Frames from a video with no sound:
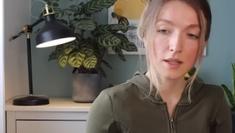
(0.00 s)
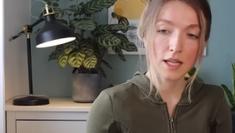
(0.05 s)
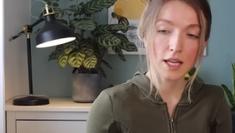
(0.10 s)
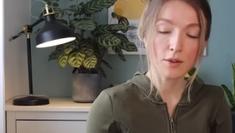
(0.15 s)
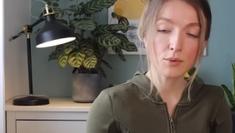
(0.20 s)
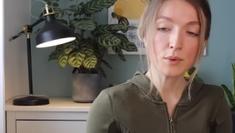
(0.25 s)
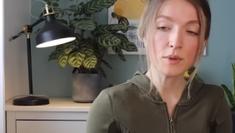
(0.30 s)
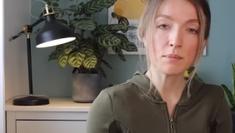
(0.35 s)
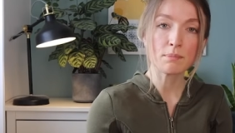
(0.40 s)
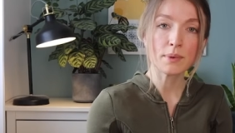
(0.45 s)

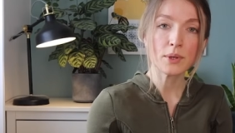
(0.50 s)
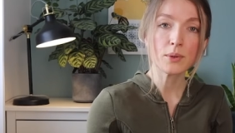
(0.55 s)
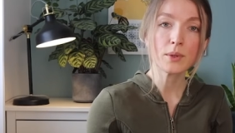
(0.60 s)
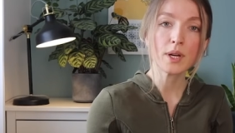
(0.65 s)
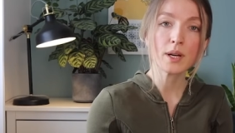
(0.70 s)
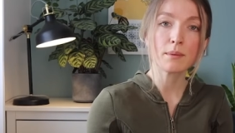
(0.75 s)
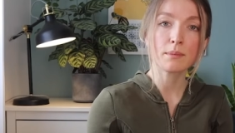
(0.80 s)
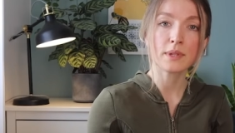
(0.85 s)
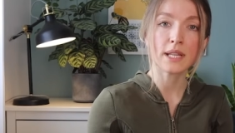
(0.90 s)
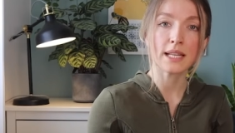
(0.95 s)
If we built
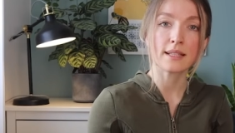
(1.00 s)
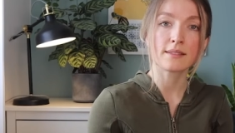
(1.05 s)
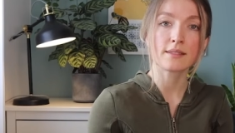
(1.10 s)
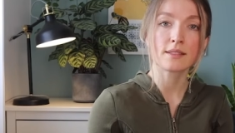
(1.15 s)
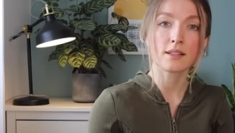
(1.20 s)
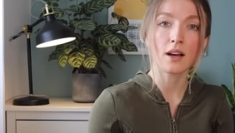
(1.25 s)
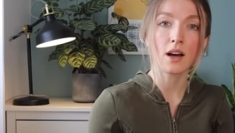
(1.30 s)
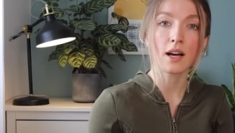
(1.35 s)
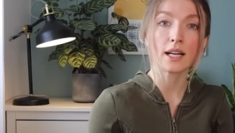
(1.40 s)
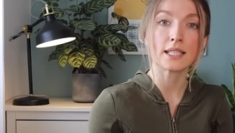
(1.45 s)
up this
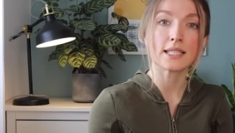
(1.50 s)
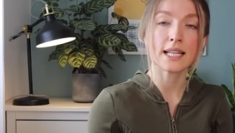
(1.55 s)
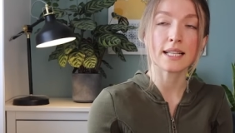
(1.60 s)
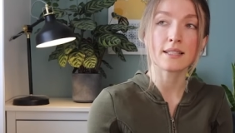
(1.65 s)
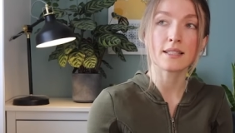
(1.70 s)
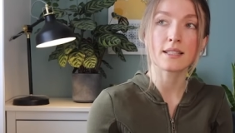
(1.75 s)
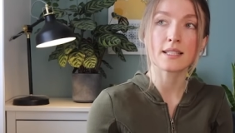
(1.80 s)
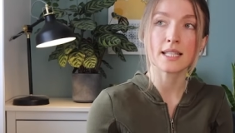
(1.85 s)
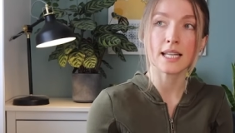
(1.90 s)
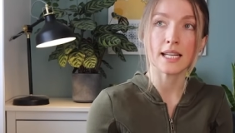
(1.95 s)

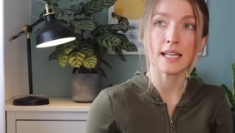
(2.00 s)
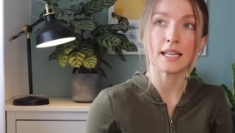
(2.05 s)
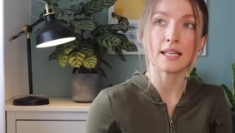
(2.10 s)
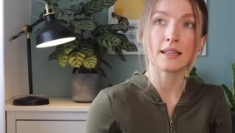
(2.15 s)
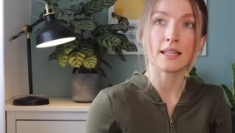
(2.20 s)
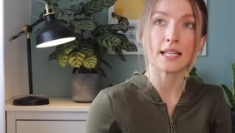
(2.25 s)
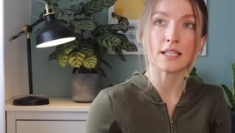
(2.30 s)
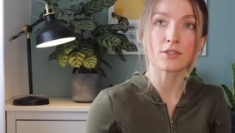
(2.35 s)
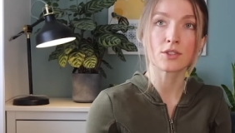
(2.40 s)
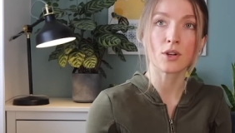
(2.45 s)
identity
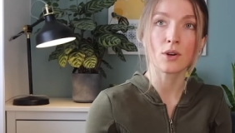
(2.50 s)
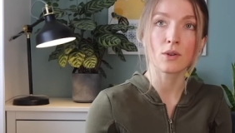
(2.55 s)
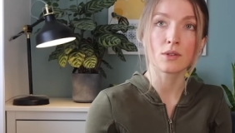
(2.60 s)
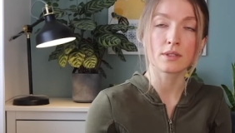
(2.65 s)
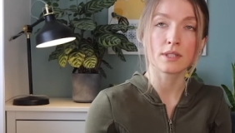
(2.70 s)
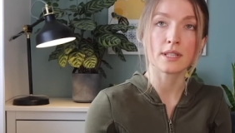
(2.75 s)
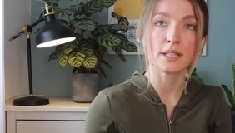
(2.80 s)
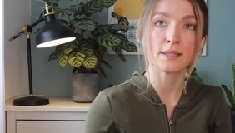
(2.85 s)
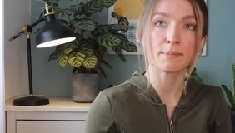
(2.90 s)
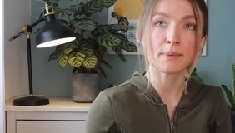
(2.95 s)
and these
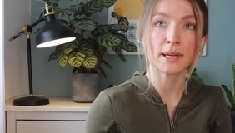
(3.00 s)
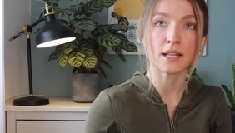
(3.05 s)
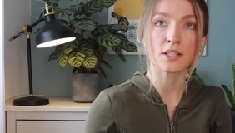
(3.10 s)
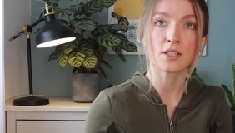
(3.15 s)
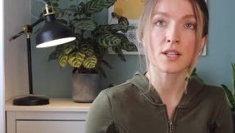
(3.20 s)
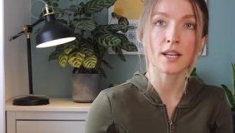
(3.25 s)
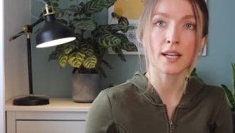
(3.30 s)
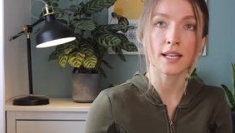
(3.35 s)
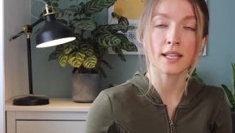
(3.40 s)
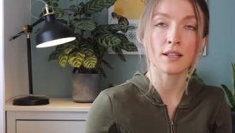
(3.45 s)
goals and this
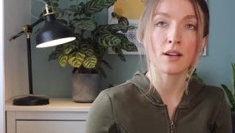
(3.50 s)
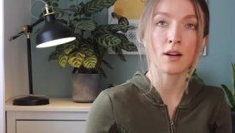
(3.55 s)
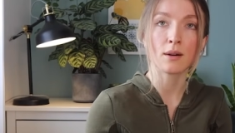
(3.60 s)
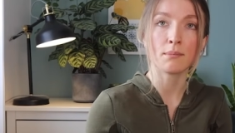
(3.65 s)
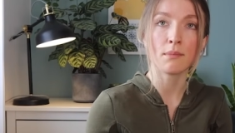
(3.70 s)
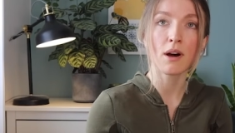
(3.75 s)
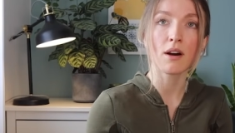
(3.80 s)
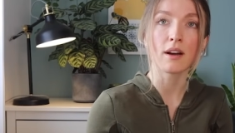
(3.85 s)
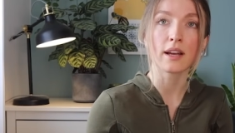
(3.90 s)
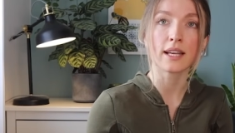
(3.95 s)
picture in our
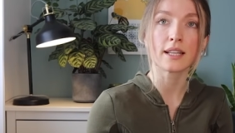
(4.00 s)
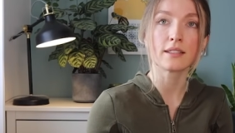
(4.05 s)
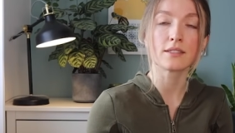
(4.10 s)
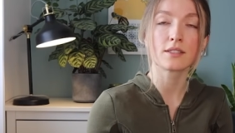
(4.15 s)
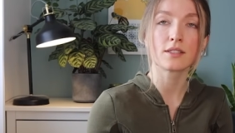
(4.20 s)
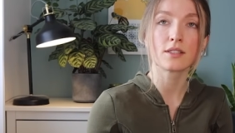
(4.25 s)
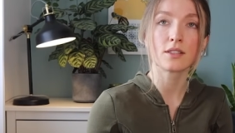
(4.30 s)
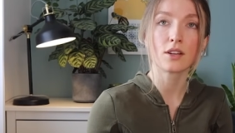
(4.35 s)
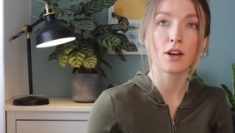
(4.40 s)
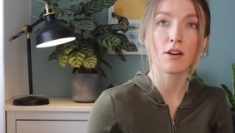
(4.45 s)
mind
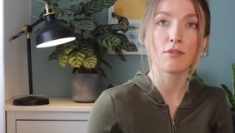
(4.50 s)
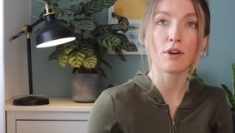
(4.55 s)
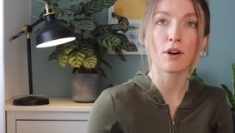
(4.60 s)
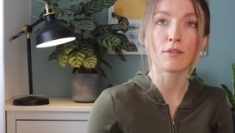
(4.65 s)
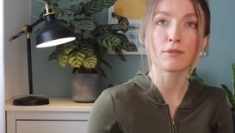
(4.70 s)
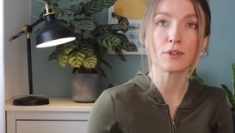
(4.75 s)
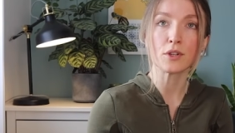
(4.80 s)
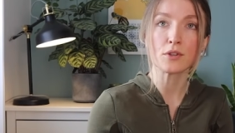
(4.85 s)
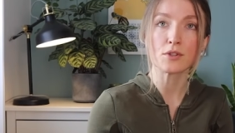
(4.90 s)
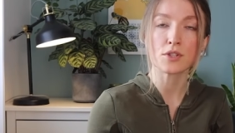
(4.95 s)
of our
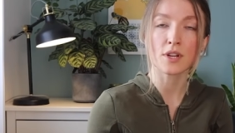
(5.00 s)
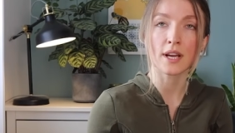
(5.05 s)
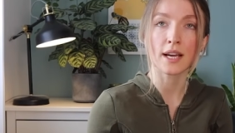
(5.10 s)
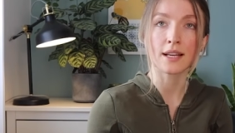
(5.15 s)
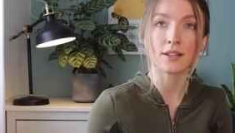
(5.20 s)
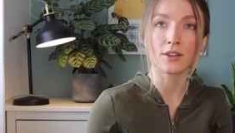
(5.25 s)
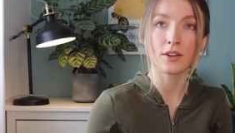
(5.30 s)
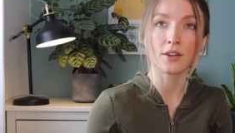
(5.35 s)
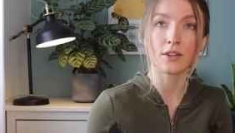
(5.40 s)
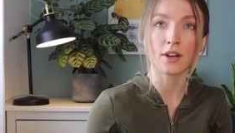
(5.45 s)
future
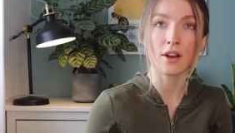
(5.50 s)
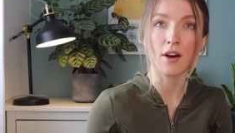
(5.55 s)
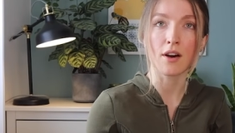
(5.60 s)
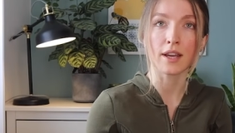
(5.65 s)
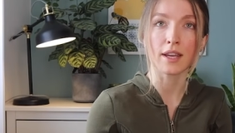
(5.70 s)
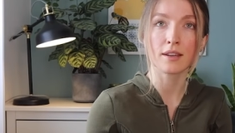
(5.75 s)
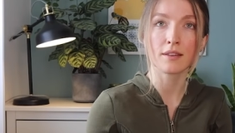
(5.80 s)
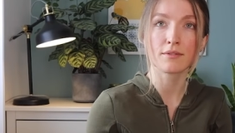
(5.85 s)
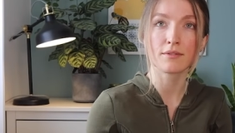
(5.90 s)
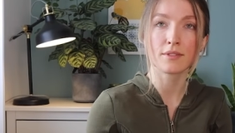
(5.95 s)
and our
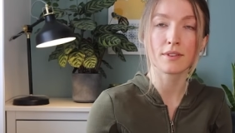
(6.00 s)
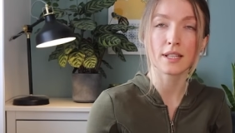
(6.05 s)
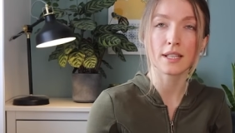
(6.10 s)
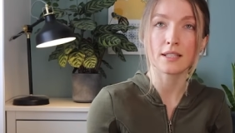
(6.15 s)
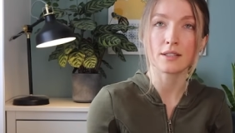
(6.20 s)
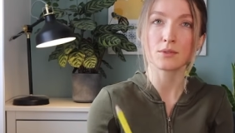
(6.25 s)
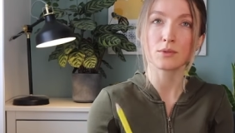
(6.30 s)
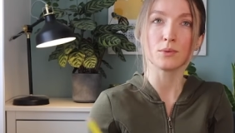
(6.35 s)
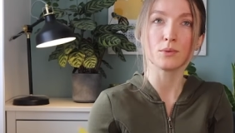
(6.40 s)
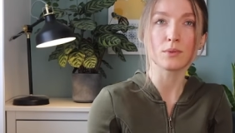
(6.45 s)
life, and
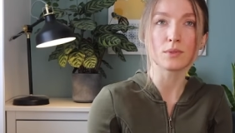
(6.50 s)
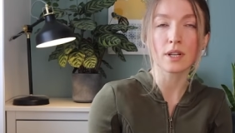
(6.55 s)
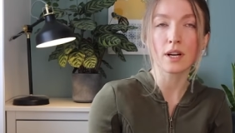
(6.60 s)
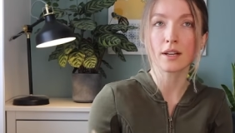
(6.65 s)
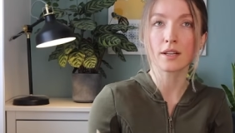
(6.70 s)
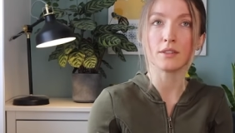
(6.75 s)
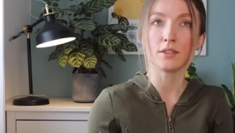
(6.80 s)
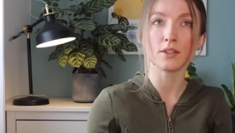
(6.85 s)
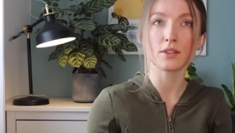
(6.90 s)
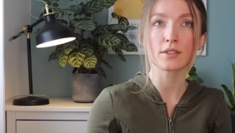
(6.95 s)
it all
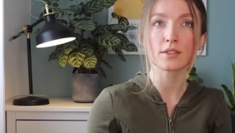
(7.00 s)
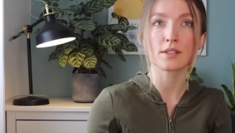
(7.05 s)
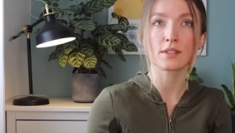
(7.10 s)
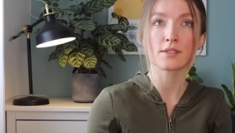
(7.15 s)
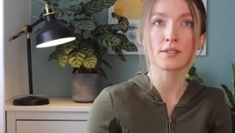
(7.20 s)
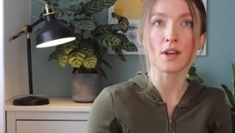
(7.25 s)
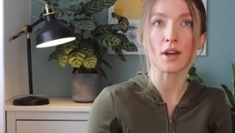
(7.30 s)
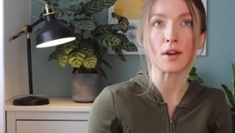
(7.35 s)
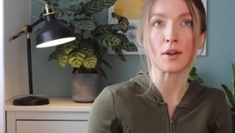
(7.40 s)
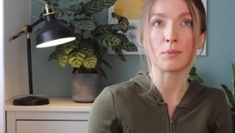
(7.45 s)
kind of looks a
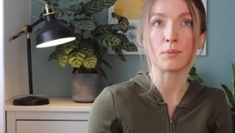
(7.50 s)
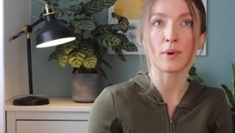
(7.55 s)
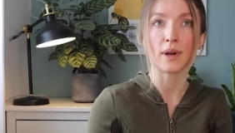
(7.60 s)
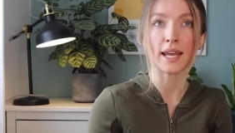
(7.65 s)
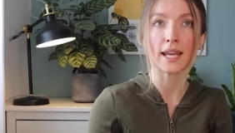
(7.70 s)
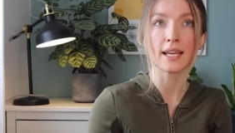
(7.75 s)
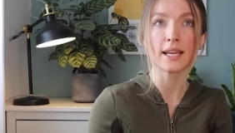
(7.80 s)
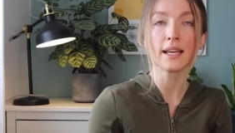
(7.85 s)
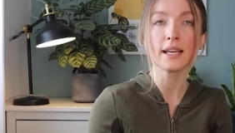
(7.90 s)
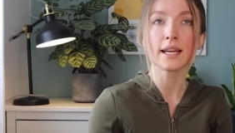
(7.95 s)
certain
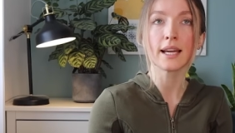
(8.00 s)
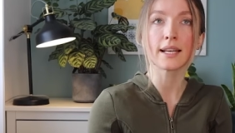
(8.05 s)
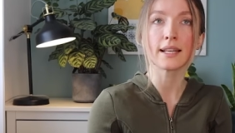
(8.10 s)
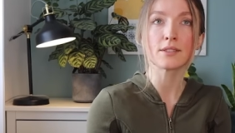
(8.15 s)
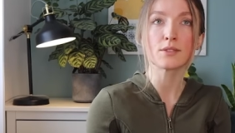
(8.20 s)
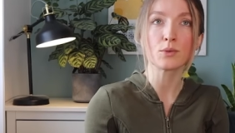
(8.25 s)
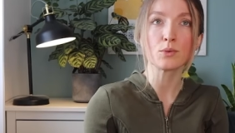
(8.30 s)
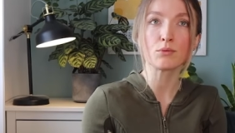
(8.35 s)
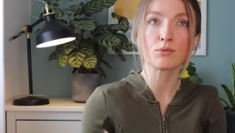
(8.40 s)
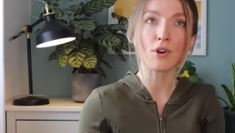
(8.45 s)
way, and
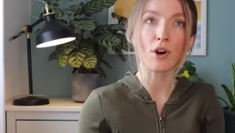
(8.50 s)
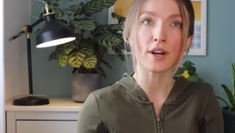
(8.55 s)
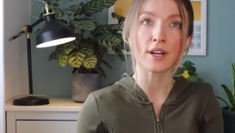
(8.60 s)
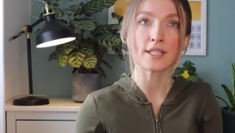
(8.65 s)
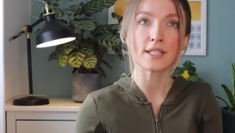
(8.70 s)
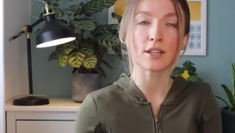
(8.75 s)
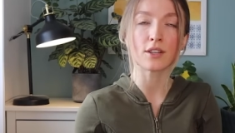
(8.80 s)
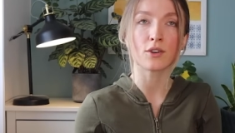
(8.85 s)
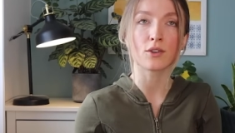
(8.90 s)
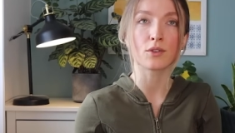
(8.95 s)
it's all
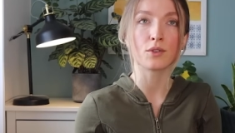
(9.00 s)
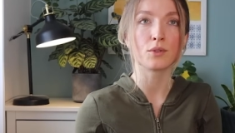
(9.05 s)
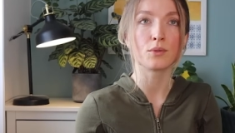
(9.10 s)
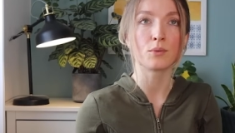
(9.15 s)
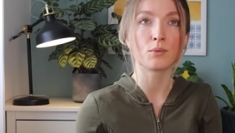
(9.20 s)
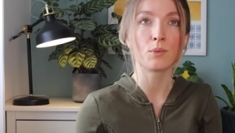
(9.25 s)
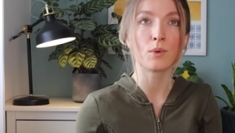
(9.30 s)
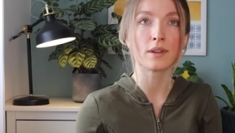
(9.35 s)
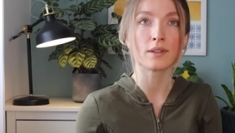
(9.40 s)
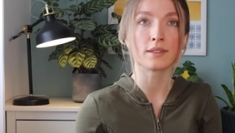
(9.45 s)
riding on
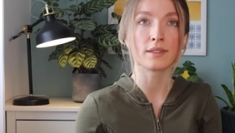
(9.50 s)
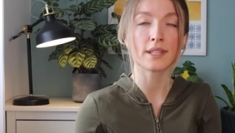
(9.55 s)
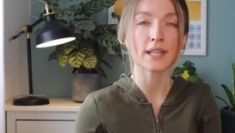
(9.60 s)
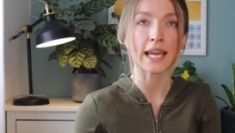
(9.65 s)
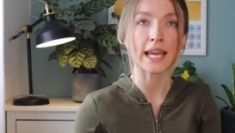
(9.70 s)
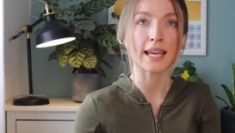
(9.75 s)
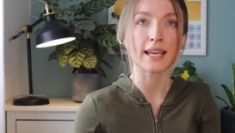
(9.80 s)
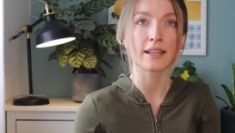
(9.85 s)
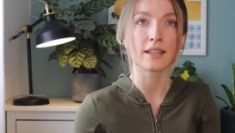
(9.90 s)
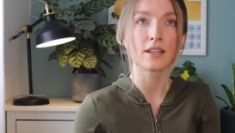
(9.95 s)
one
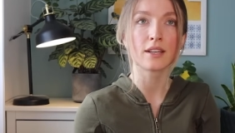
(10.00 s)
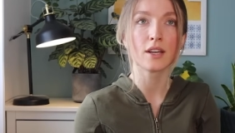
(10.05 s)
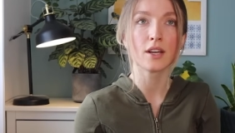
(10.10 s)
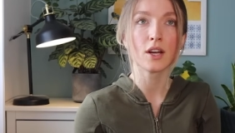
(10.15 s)
thing,